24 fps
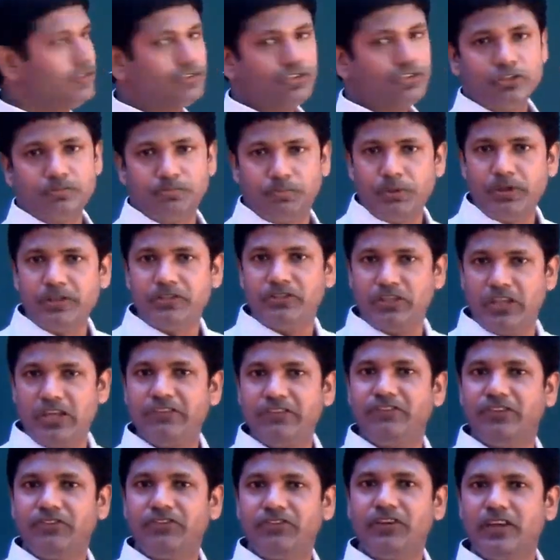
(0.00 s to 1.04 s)
So it's pretty
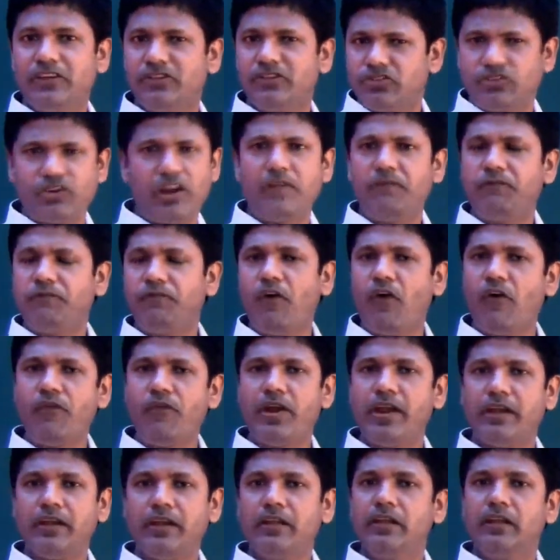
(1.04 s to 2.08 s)
easy, isn't it?
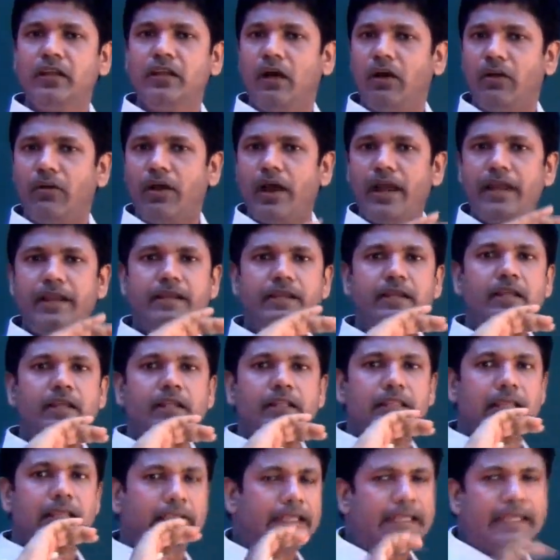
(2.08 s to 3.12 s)
Straightforward.
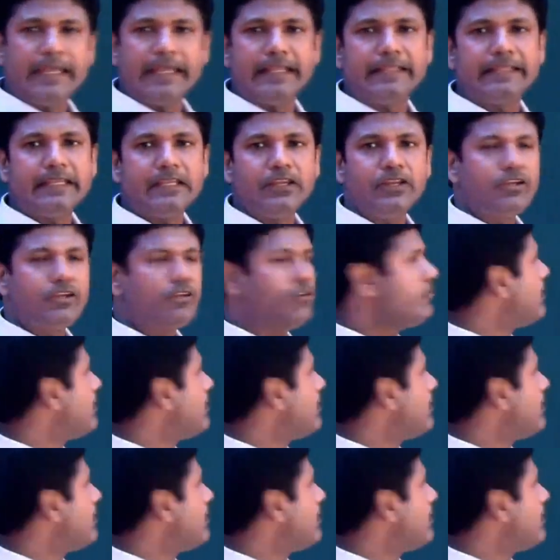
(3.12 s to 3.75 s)
Alright, the key thing you need to